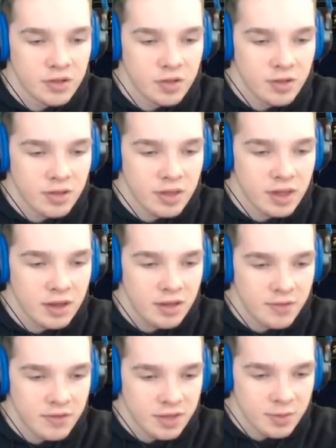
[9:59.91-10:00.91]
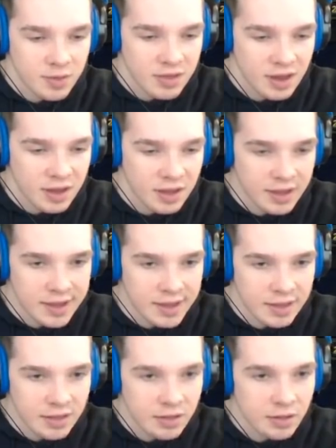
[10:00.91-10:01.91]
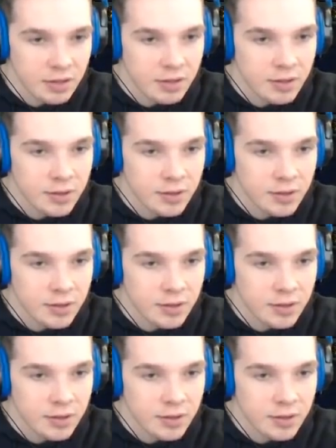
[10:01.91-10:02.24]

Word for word: Just kind of is upsetting, I guess.